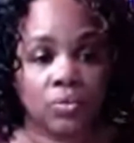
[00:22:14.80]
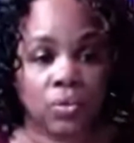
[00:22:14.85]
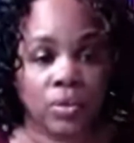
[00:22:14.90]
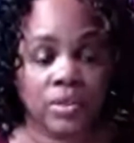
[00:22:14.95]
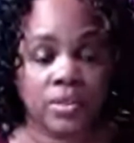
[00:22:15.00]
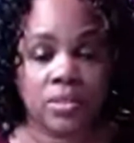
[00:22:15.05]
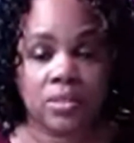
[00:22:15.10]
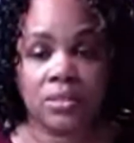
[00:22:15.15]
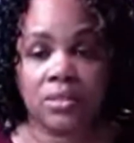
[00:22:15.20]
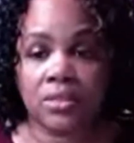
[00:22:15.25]

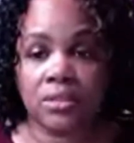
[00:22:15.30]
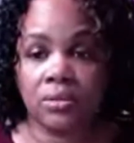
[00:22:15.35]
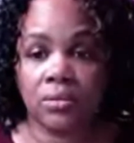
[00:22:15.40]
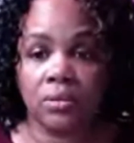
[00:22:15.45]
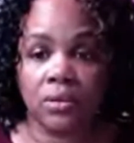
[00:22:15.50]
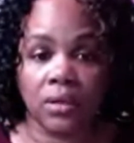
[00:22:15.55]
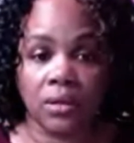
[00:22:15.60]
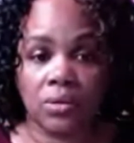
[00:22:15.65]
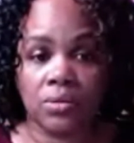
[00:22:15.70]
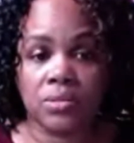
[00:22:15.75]
once the deal
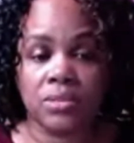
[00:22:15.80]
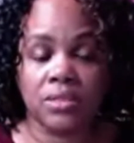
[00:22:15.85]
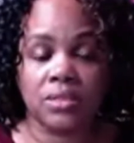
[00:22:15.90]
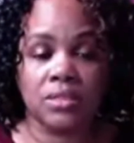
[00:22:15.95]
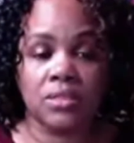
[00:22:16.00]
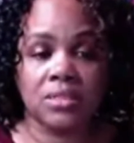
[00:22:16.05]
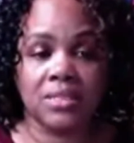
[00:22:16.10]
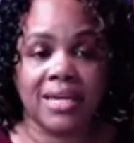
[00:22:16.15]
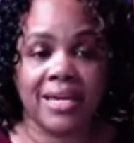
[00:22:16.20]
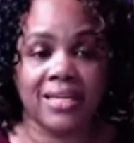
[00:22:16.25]

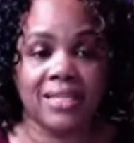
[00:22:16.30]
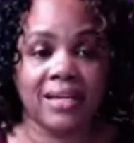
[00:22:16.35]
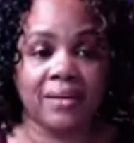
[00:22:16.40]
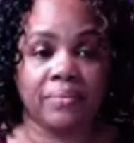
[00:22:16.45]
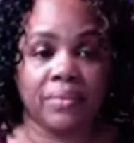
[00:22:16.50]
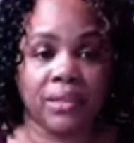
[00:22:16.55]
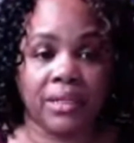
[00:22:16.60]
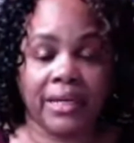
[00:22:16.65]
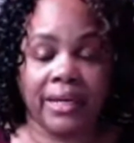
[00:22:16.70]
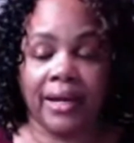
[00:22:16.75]
closes, take
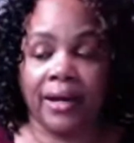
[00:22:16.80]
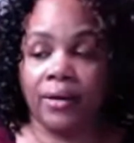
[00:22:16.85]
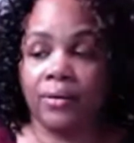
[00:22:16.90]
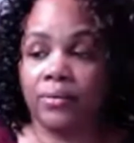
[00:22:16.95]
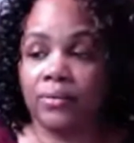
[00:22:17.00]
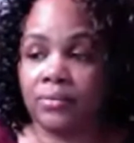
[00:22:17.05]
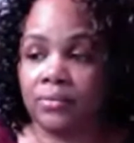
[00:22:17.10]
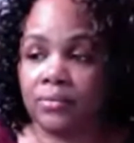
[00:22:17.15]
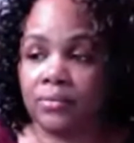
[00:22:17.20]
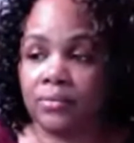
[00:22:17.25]
that money
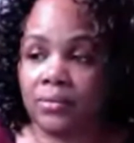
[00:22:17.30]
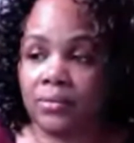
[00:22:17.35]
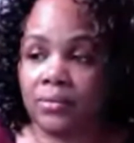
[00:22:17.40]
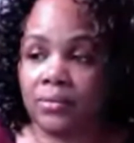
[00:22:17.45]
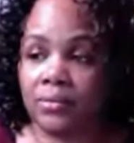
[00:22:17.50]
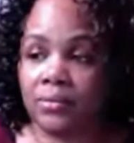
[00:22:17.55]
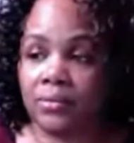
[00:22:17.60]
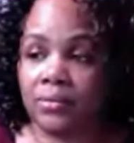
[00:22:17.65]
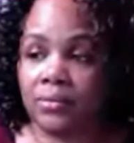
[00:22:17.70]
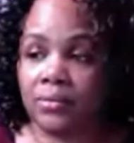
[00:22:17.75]
out
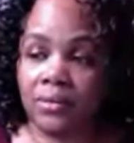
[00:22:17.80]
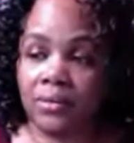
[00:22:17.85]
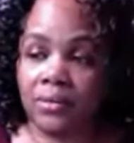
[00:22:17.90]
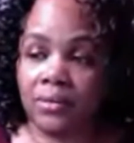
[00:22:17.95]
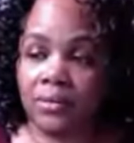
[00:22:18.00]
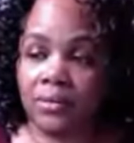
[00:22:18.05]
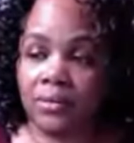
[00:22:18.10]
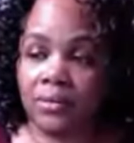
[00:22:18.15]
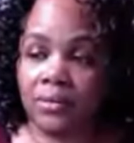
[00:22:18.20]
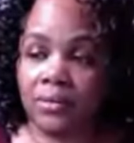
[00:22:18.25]
and they
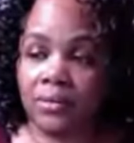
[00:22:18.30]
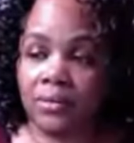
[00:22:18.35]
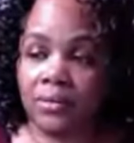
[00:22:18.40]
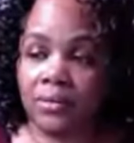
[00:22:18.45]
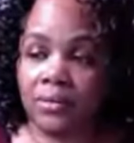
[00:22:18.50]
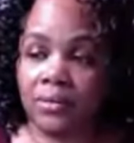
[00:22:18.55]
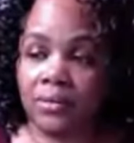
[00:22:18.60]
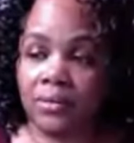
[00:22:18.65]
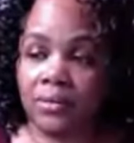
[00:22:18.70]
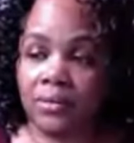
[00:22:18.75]
can cash
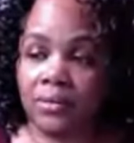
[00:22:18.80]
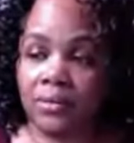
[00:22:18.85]
it.